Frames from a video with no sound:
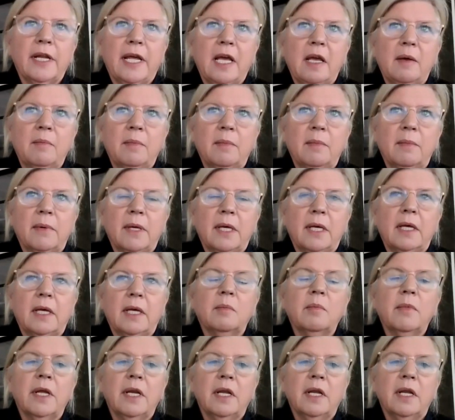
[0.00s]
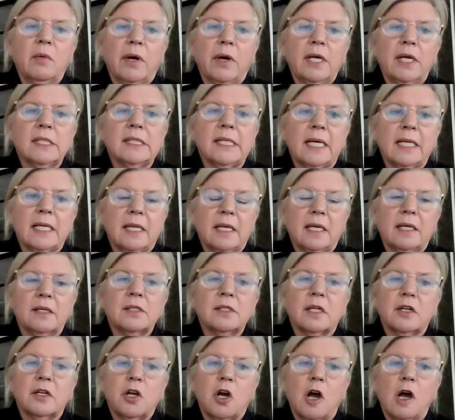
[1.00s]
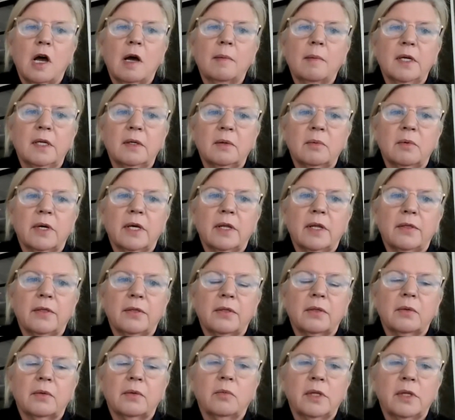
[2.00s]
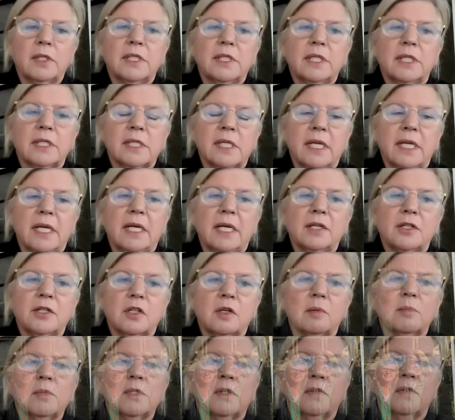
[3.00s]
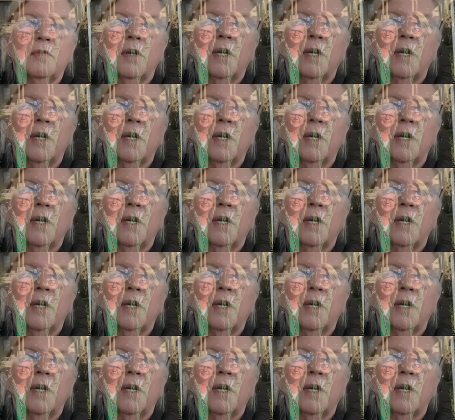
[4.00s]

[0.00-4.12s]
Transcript: Dame, in many ways, had things in common with Disney in terms of